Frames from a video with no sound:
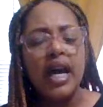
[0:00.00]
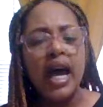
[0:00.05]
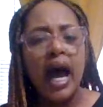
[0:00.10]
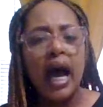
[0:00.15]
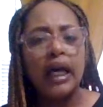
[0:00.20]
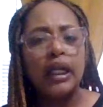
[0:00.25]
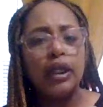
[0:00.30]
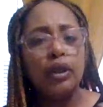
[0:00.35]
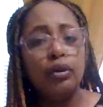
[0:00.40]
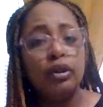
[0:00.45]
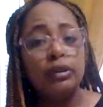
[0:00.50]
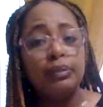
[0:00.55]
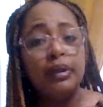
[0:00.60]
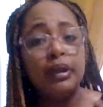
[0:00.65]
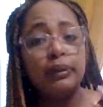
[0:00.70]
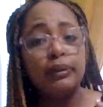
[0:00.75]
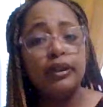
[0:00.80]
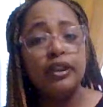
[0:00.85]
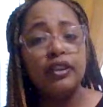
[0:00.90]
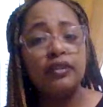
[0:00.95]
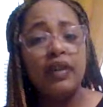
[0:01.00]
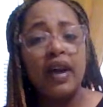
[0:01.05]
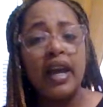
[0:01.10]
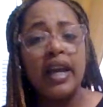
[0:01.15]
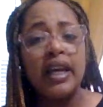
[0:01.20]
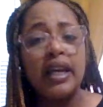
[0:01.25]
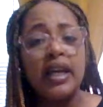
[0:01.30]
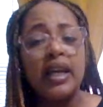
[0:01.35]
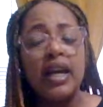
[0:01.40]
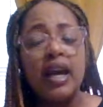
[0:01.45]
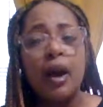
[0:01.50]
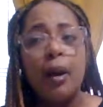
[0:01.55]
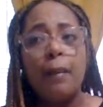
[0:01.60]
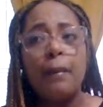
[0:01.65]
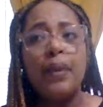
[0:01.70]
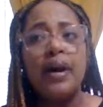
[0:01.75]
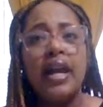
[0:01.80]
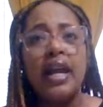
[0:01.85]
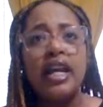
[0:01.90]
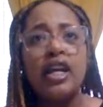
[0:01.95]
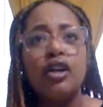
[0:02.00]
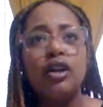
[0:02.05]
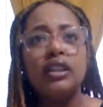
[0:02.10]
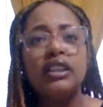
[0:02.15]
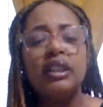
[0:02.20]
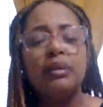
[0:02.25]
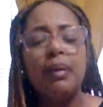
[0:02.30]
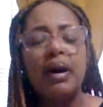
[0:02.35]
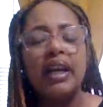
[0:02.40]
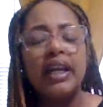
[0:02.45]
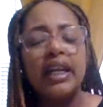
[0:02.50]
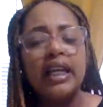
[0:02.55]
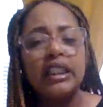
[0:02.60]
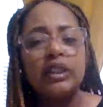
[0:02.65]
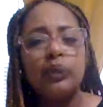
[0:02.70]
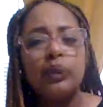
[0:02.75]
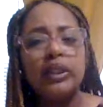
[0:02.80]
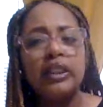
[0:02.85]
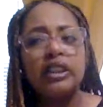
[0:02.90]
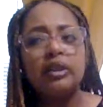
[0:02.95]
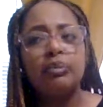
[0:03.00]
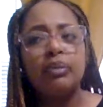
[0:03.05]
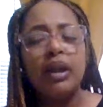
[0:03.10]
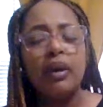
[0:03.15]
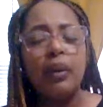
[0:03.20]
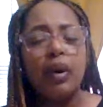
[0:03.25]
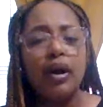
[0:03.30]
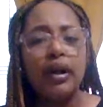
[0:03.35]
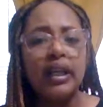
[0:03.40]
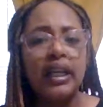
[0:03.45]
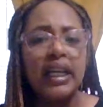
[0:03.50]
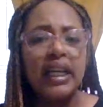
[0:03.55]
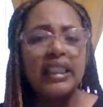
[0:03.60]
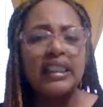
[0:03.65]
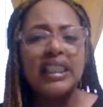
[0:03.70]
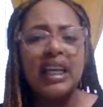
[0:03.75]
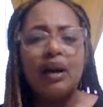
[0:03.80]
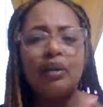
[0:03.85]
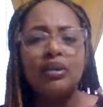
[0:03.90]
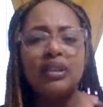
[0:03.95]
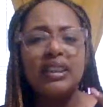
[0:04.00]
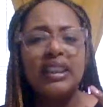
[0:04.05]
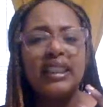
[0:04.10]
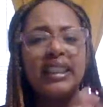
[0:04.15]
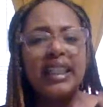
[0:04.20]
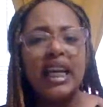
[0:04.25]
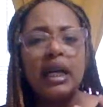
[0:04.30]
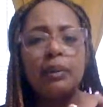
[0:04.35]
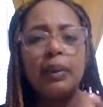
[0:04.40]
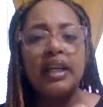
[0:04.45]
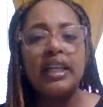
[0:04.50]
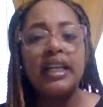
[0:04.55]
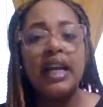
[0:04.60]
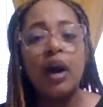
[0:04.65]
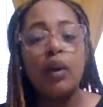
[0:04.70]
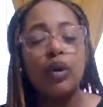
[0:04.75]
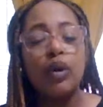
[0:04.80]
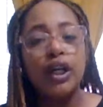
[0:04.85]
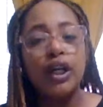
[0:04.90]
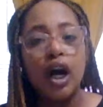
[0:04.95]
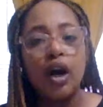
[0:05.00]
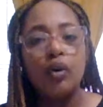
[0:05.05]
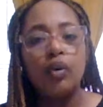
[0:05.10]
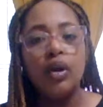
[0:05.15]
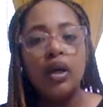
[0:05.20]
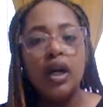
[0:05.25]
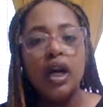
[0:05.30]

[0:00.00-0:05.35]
I knew the bitch was fake, but you know, said my kids wanted to play with her kids, and I was just like, damn, I did not want to go.